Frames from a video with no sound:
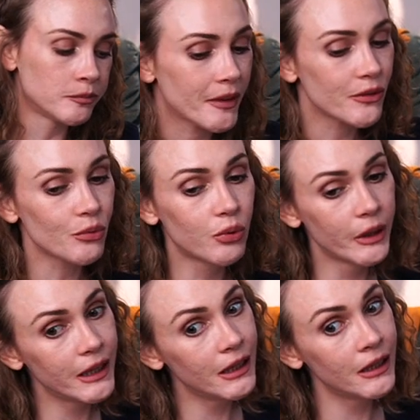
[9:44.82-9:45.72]
Is
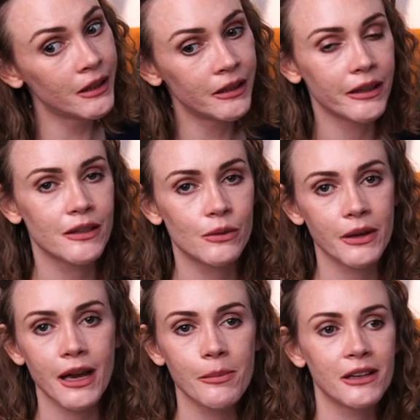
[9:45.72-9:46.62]
really
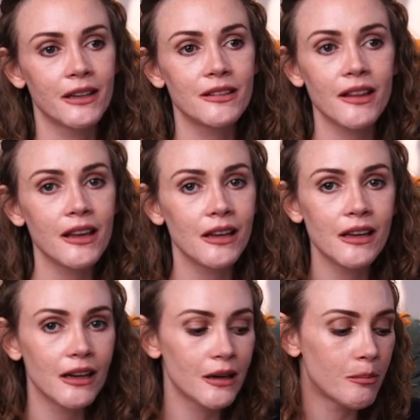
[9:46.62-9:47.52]
sweet. I mean, it's like
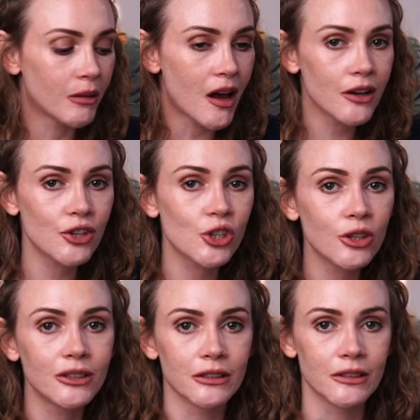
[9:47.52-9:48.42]
eating a block of
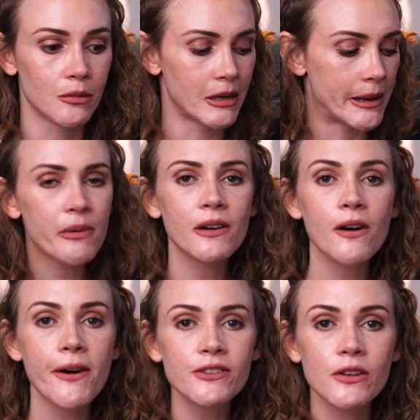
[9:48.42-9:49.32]
sugar to me, but it
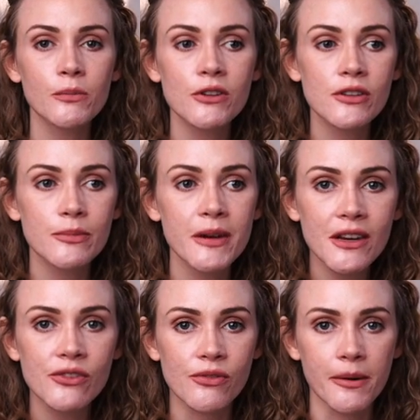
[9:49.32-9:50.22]
costs as much as a
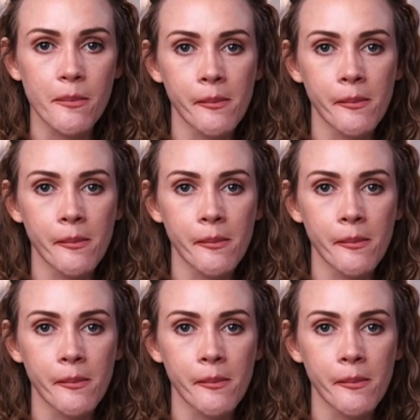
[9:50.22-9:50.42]
pastry.